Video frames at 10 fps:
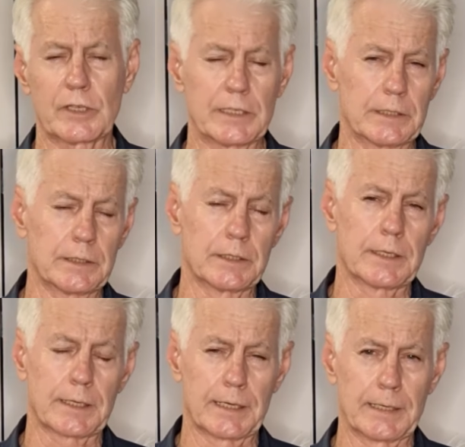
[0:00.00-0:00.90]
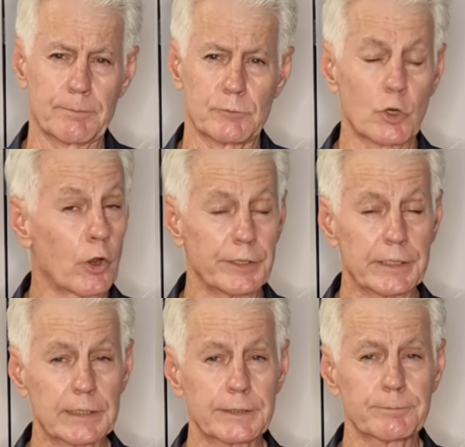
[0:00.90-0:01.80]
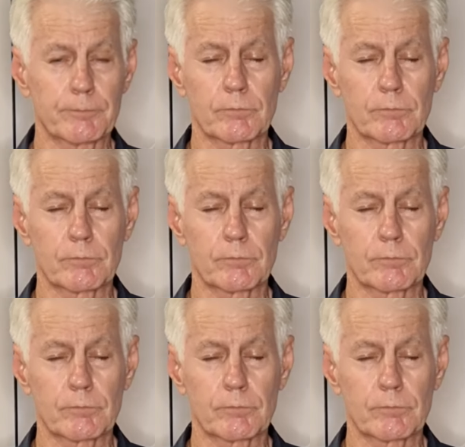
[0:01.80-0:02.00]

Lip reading: in dry needling,